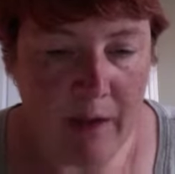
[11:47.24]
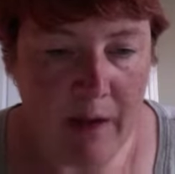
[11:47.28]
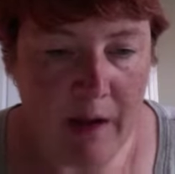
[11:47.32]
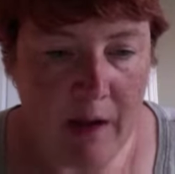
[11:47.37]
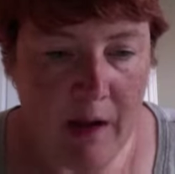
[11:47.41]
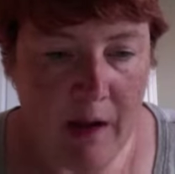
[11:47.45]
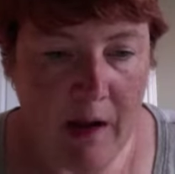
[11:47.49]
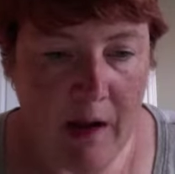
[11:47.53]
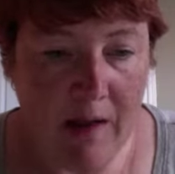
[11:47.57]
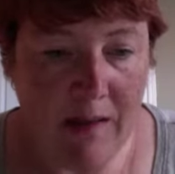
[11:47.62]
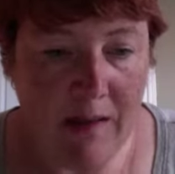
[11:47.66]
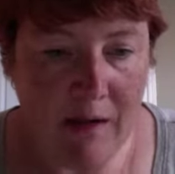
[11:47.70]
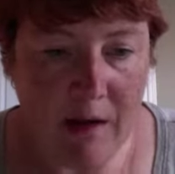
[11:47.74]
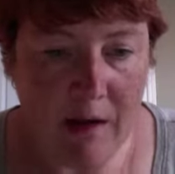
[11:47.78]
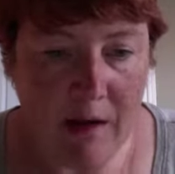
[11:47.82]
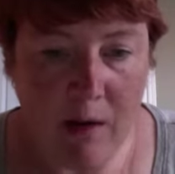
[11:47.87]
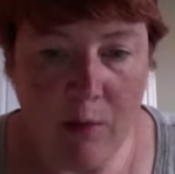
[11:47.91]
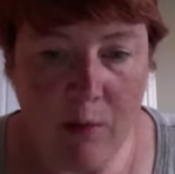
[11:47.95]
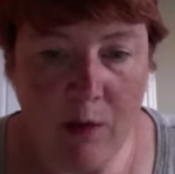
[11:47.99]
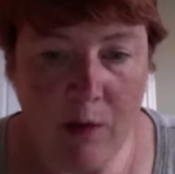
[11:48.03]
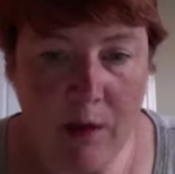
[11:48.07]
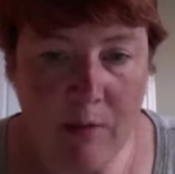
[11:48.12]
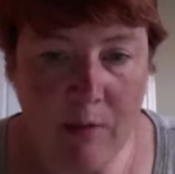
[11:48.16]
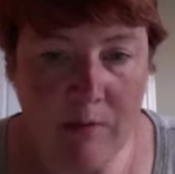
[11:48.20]
I think I
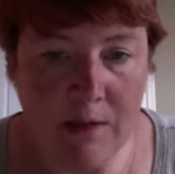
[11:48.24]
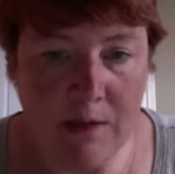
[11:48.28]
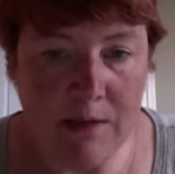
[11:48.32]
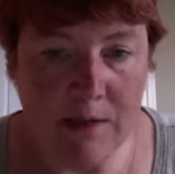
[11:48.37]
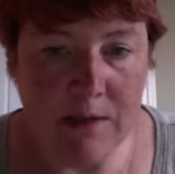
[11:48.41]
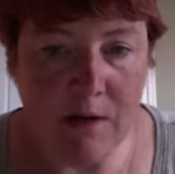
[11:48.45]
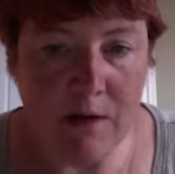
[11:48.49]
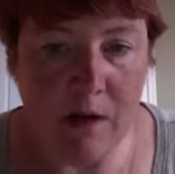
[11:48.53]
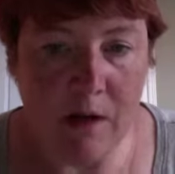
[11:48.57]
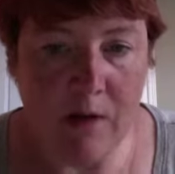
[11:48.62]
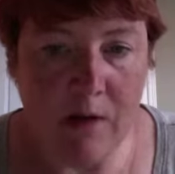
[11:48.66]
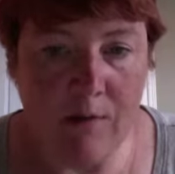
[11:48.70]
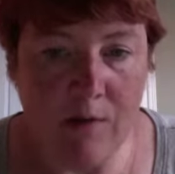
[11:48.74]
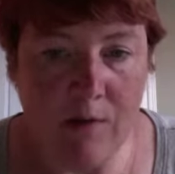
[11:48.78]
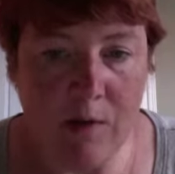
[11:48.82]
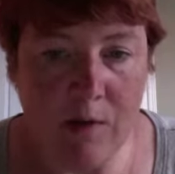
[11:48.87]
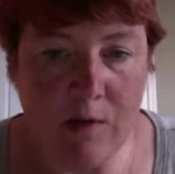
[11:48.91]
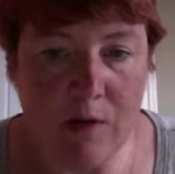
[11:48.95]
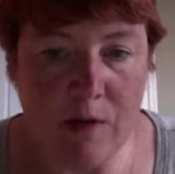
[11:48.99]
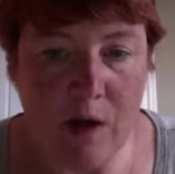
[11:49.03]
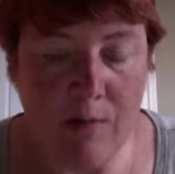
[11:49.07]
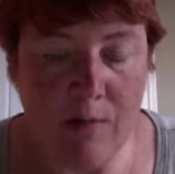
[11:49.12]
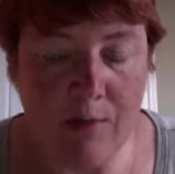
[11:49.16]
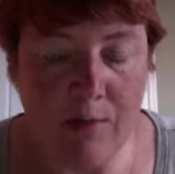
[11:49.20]
really missed all of
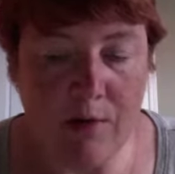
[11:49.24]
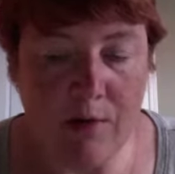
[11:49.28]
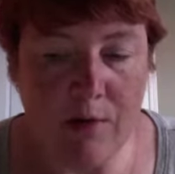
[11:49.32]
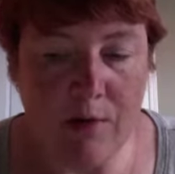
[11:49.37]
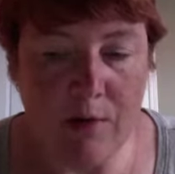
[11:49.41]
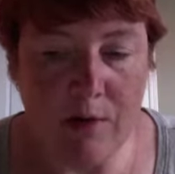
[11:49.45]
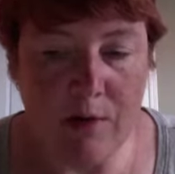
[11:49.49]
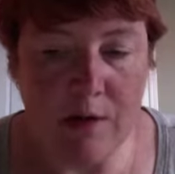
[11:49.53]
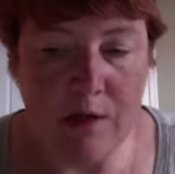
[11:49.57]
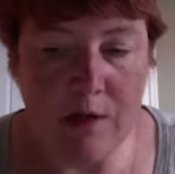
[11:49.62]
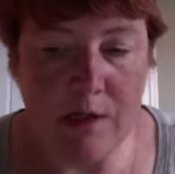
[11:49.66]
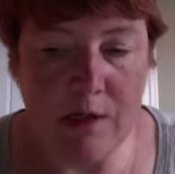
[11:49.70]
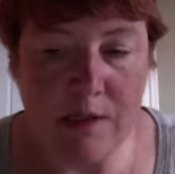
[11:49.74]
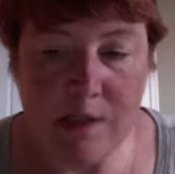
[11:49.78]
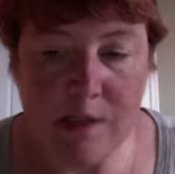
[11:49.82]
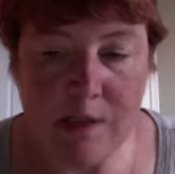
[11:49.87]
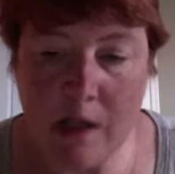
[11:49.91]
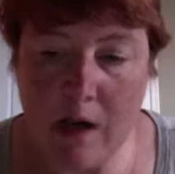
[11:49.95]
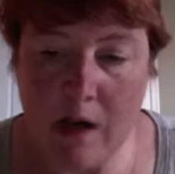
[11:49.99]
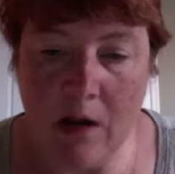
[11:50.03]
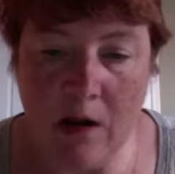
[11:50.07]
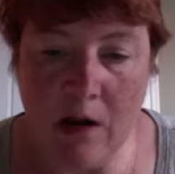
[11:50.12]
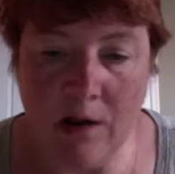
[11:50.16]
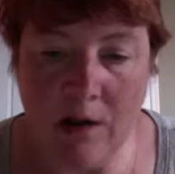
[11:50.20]
those opportunities
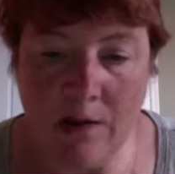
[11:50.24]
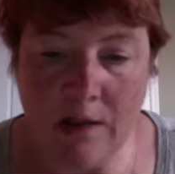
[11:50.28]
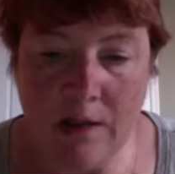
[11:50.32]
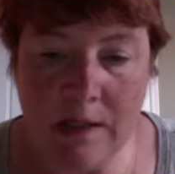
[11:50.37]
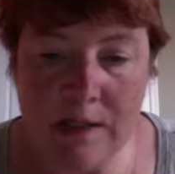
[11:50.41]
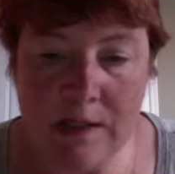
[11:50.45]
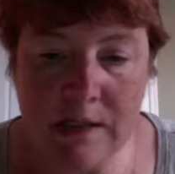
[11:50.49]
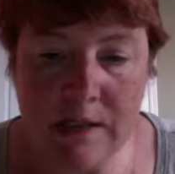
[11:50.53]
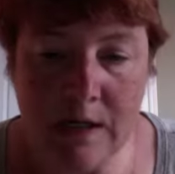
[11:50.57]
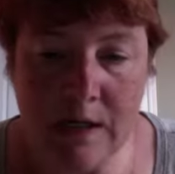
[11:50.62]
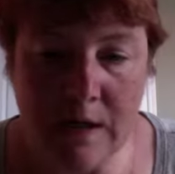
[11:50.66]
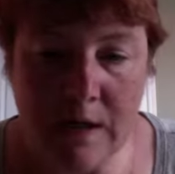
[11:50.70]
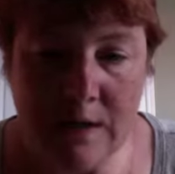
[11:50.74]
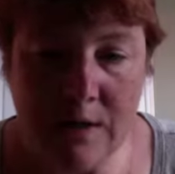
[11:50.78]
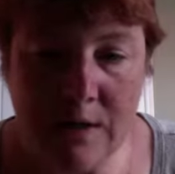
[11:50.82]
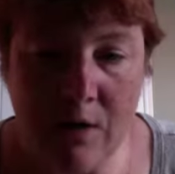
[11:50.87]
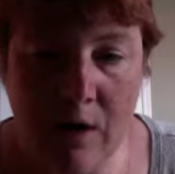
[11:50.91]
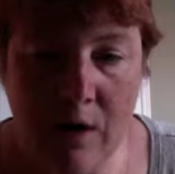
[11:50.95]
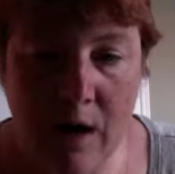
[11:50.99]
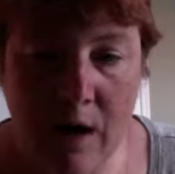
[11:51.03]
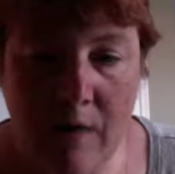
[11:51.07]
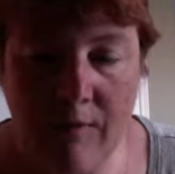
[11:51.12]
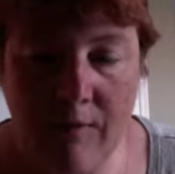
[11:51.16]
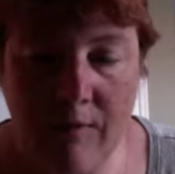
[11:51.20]
that a lot of these kids
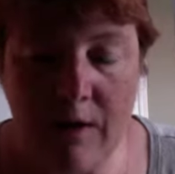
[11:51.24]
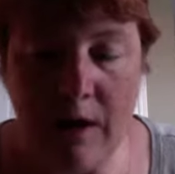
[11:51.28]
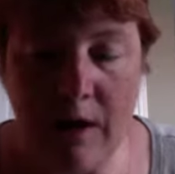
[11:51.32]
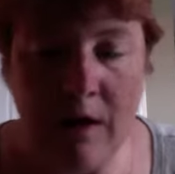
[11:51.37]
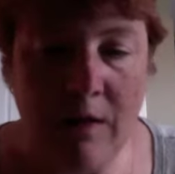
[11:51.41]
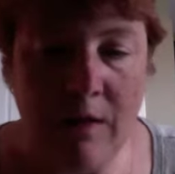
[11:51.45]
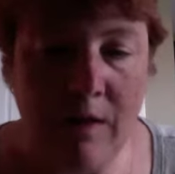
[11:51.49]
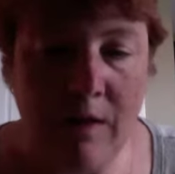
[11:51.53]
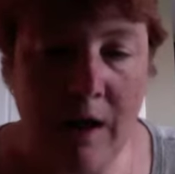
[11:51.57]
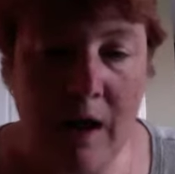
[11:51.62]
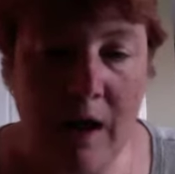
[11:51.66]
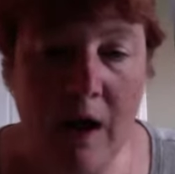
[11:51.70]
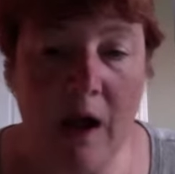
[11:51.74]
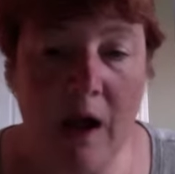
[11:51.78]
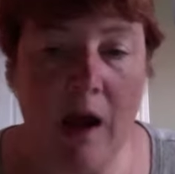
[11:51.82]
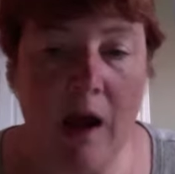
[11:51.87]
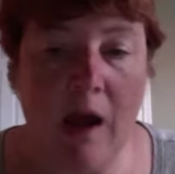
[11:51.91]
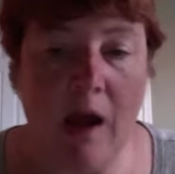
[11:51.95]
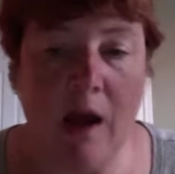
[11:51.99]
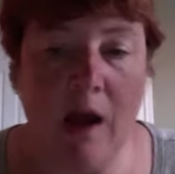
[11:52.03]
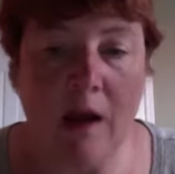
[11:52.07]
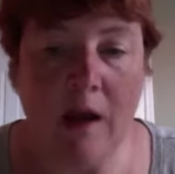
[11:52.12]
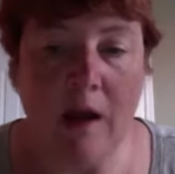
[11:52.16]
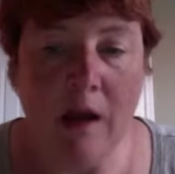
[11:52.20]
are having, and that
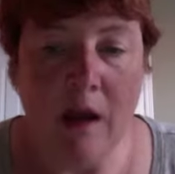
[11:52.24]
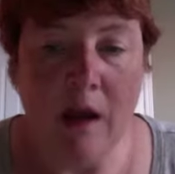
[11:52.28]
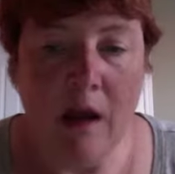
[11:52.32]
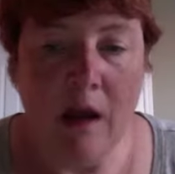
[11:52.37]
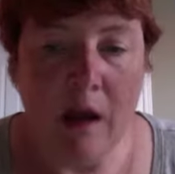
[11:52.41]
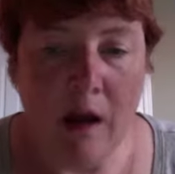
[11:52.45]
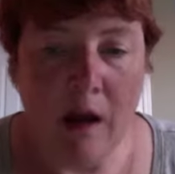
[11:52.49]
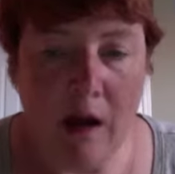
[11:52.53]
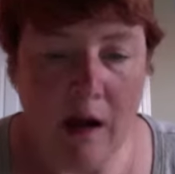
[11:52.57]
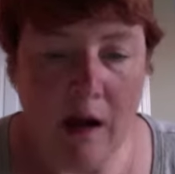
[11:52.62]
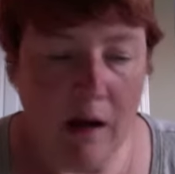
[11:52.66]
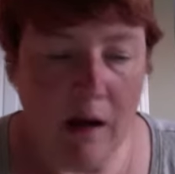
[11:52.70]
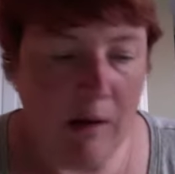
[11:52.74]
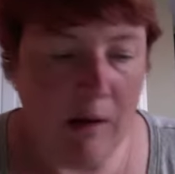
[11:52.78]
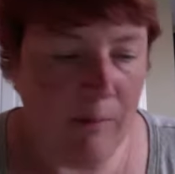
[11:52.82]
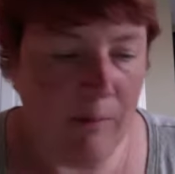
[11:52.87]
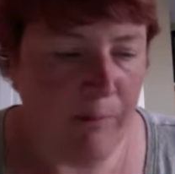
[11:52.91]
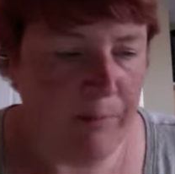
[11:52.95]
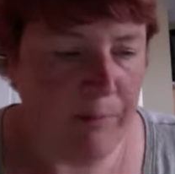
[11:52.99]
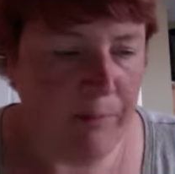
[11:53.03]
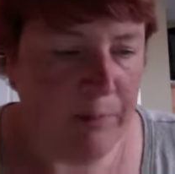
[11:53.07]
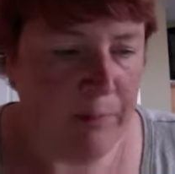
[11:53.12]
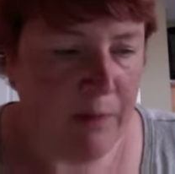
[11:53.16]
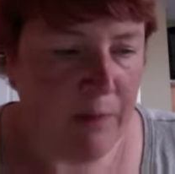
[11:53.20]
I
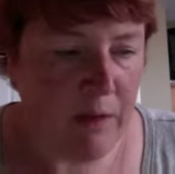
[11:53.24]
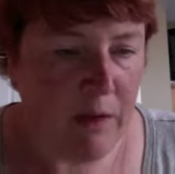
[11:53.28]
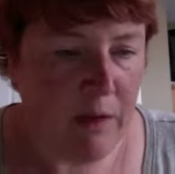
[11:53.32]
um,